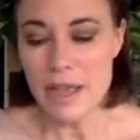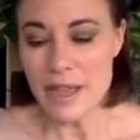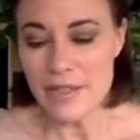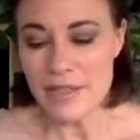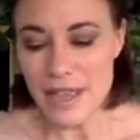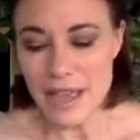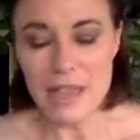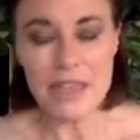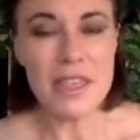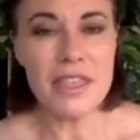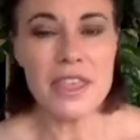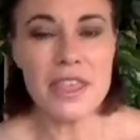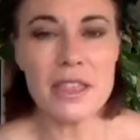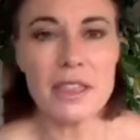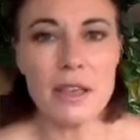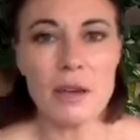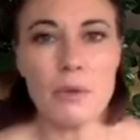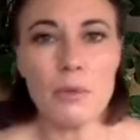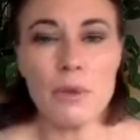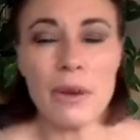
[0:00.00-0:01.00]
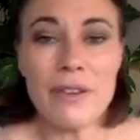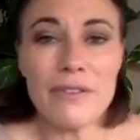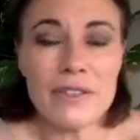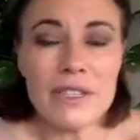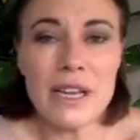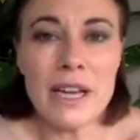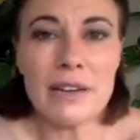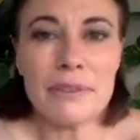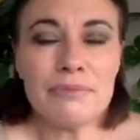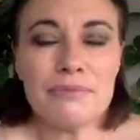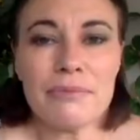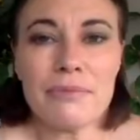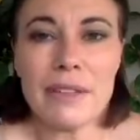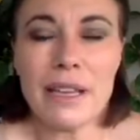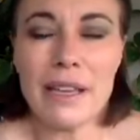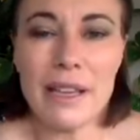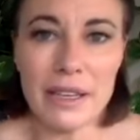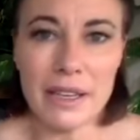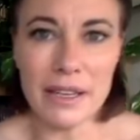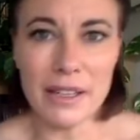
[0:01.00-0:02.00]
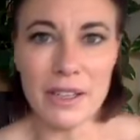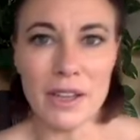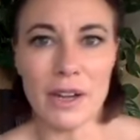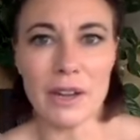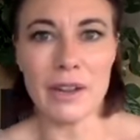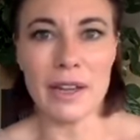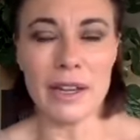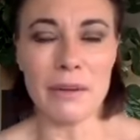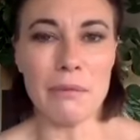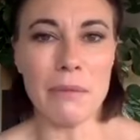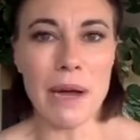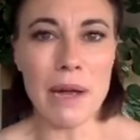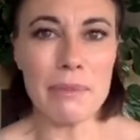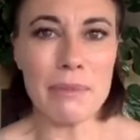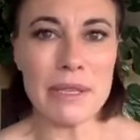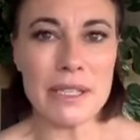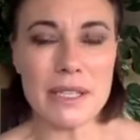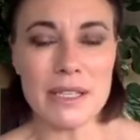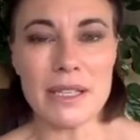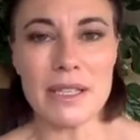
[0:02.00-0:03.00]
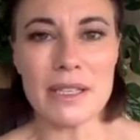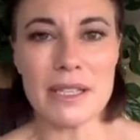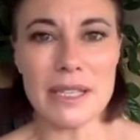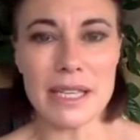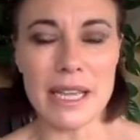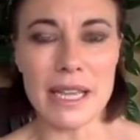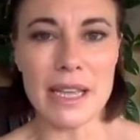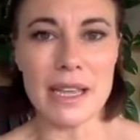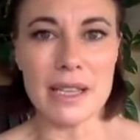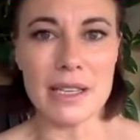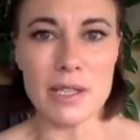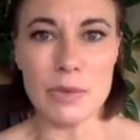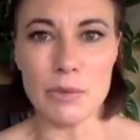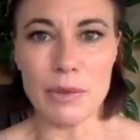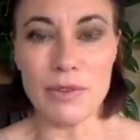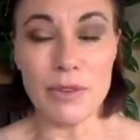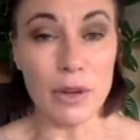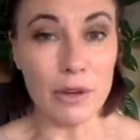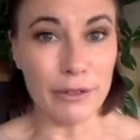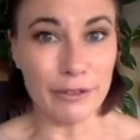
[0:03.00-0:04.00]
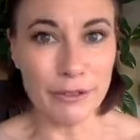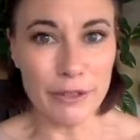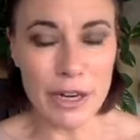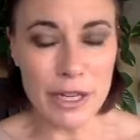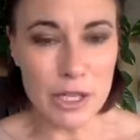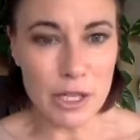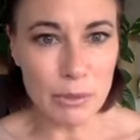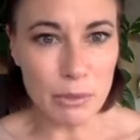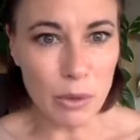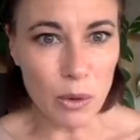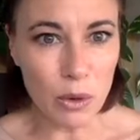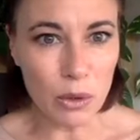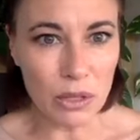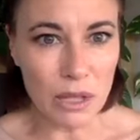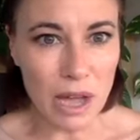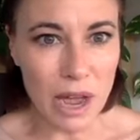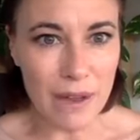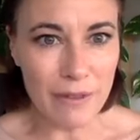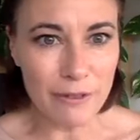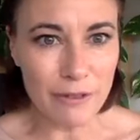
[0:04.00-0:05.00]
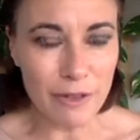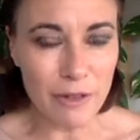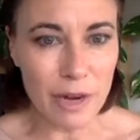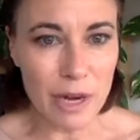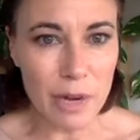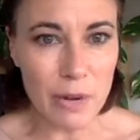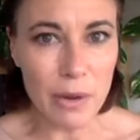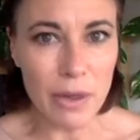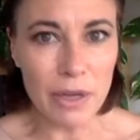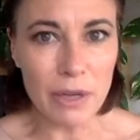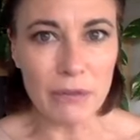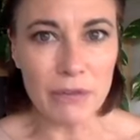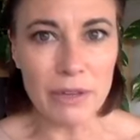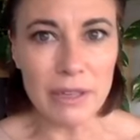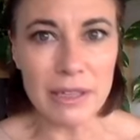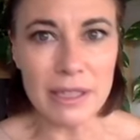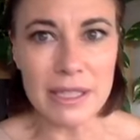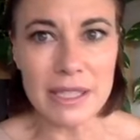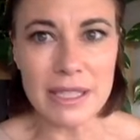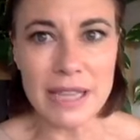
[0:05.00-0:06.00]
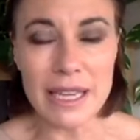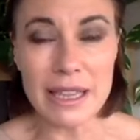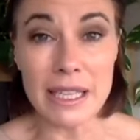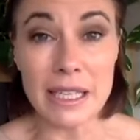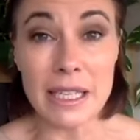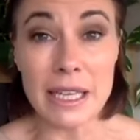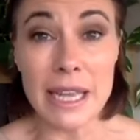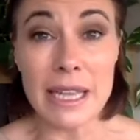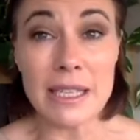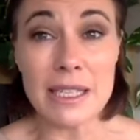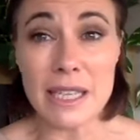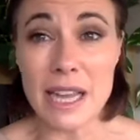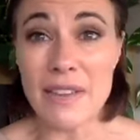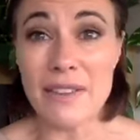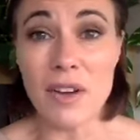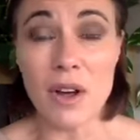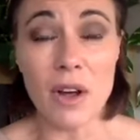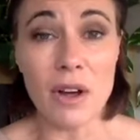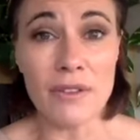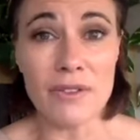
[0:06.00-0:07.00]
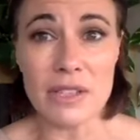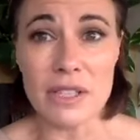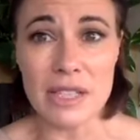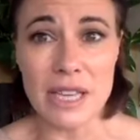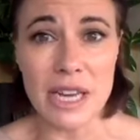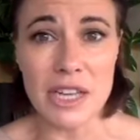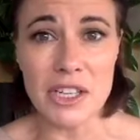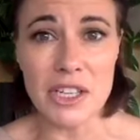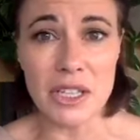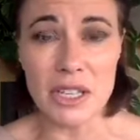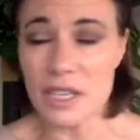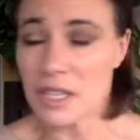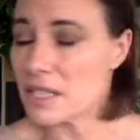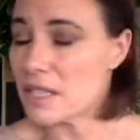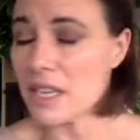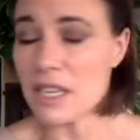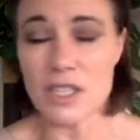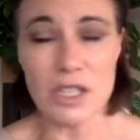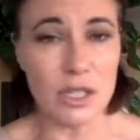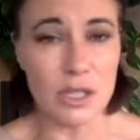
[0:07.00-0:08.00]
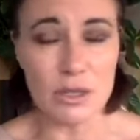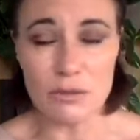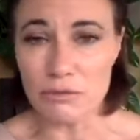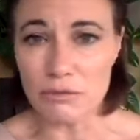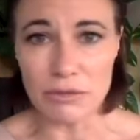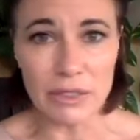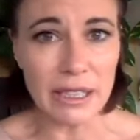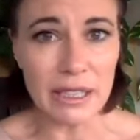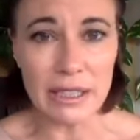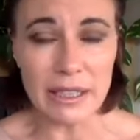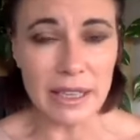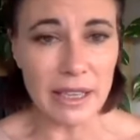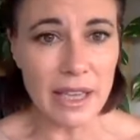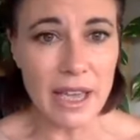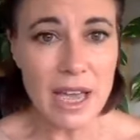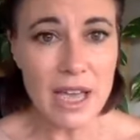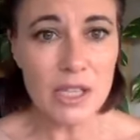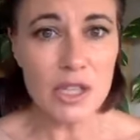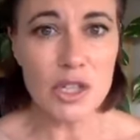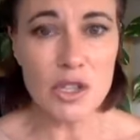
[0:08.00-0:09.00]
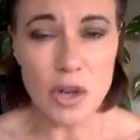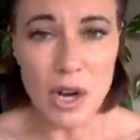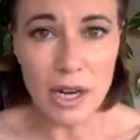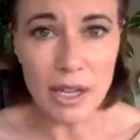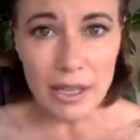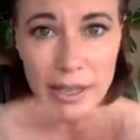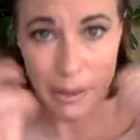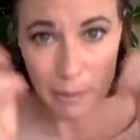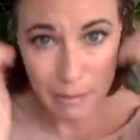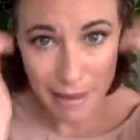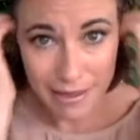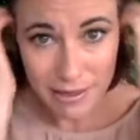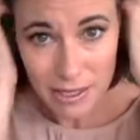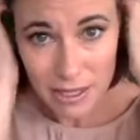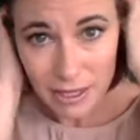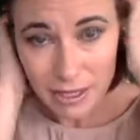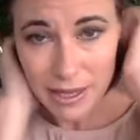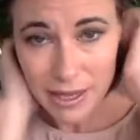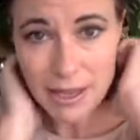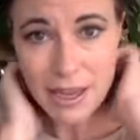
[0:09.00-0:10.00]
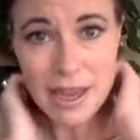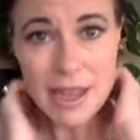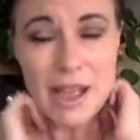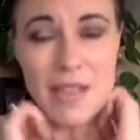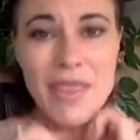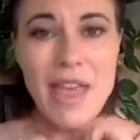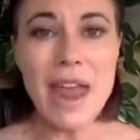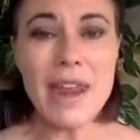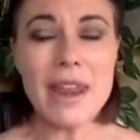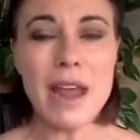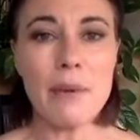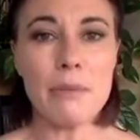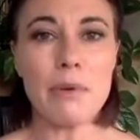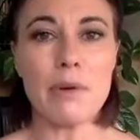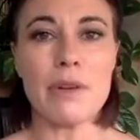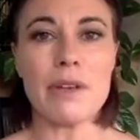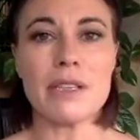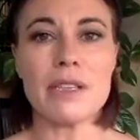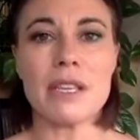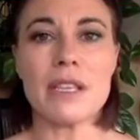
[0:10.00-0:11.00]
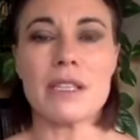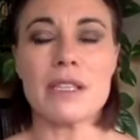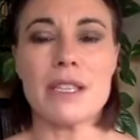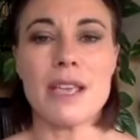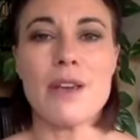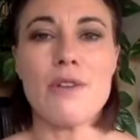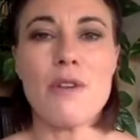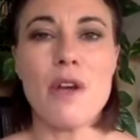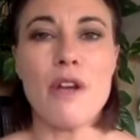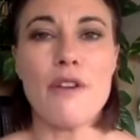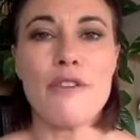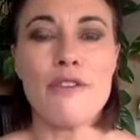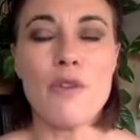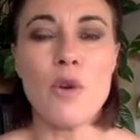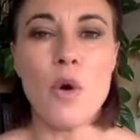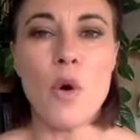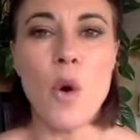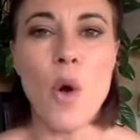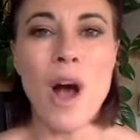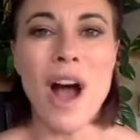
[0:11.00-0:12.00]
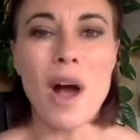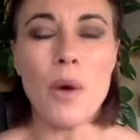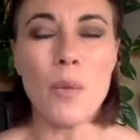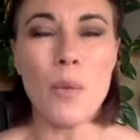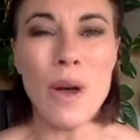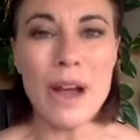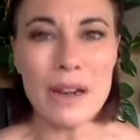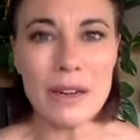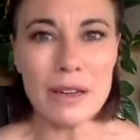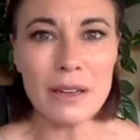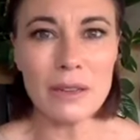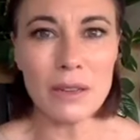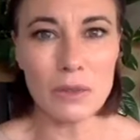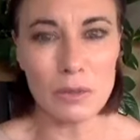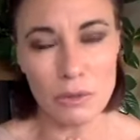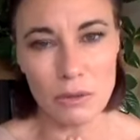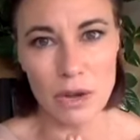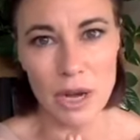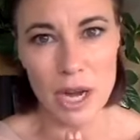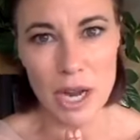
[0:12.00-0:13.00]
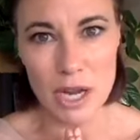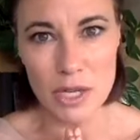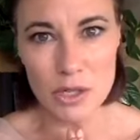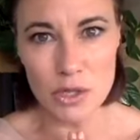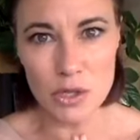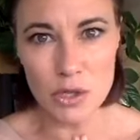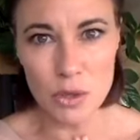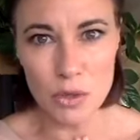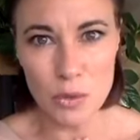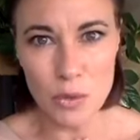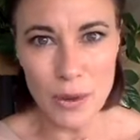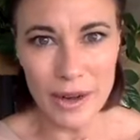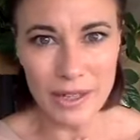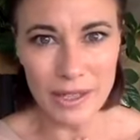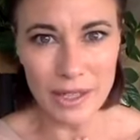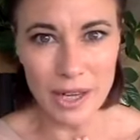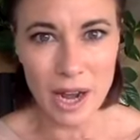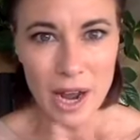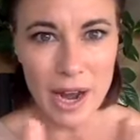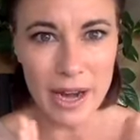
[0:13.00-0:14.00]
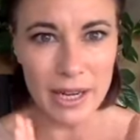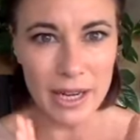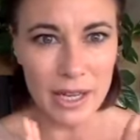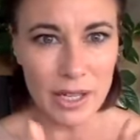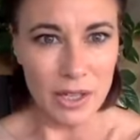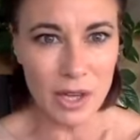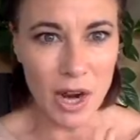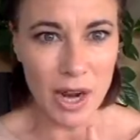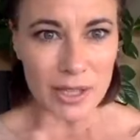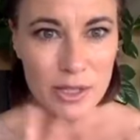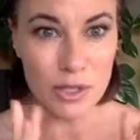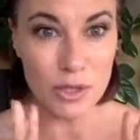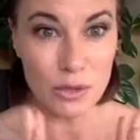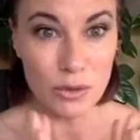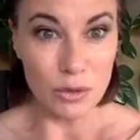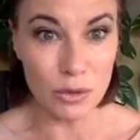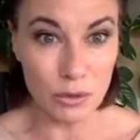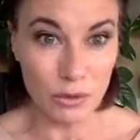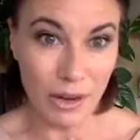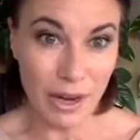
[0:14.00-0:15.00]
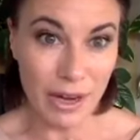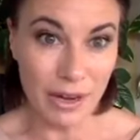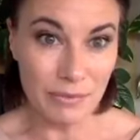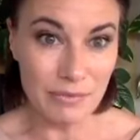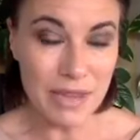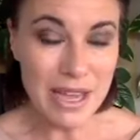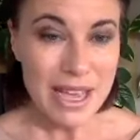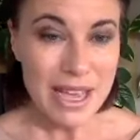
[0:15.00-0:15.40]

the other thing that we've done in, you know, in my business is we've got a free support line for anyone in real estate that needs to have a conversation because they're just really struggling mentally. That number is zero four one three two one nine nine two three